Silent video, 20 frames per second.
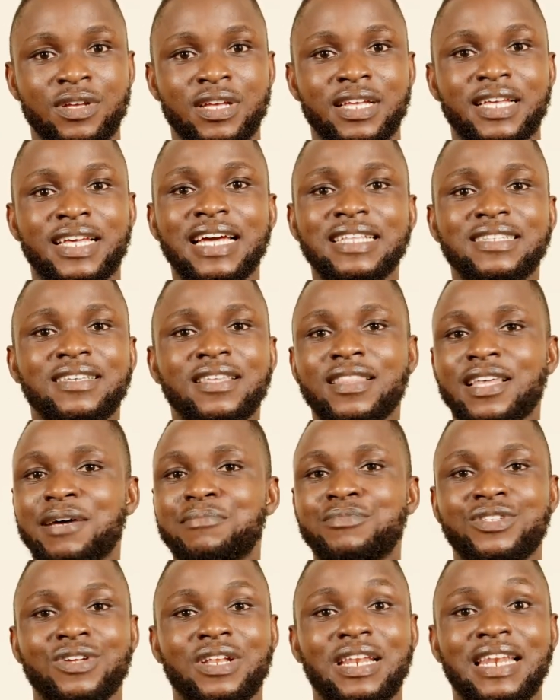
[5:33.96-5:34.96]
Getting them
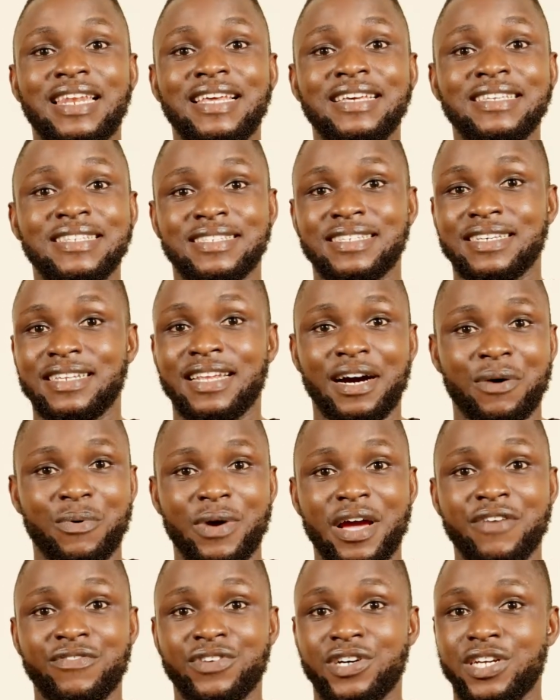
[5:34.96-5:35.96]
to listen,
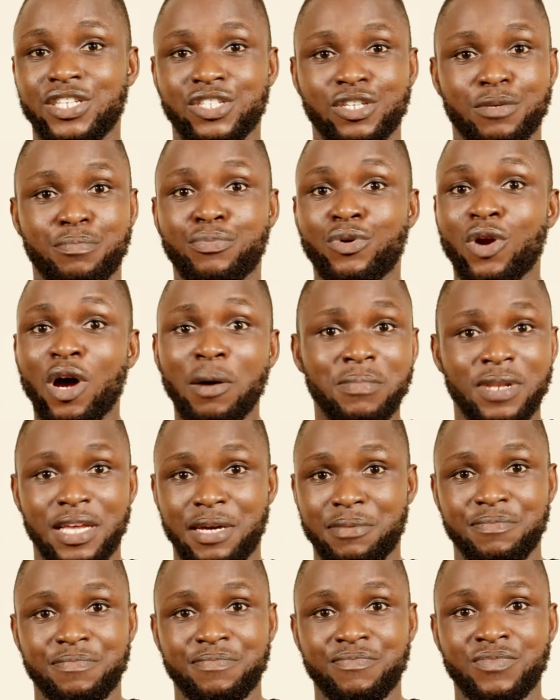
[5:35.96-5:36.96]
however, is a problem,
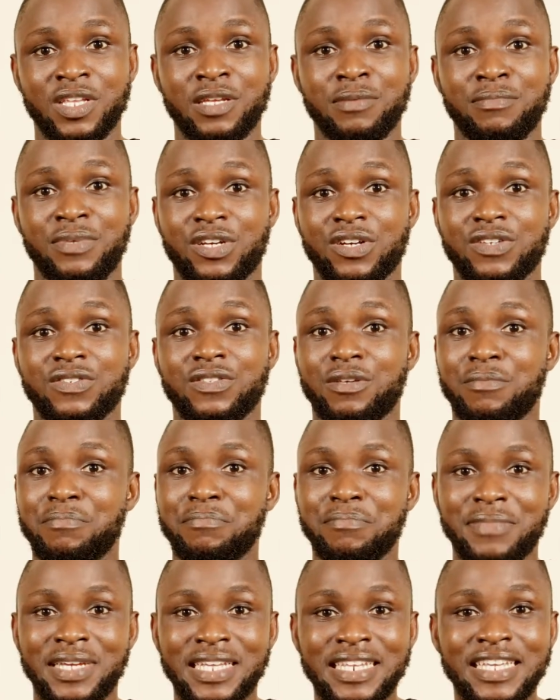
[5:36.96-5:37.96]
because the
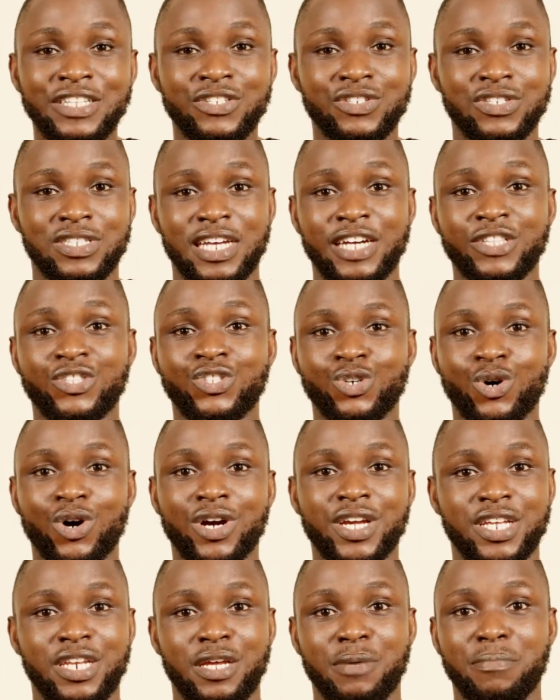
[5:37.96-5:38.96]
minute you start
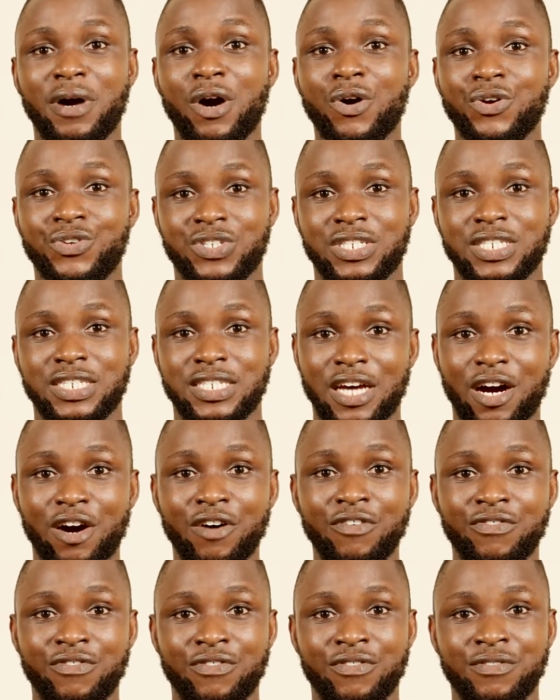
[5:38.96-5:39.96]
talking about yourself,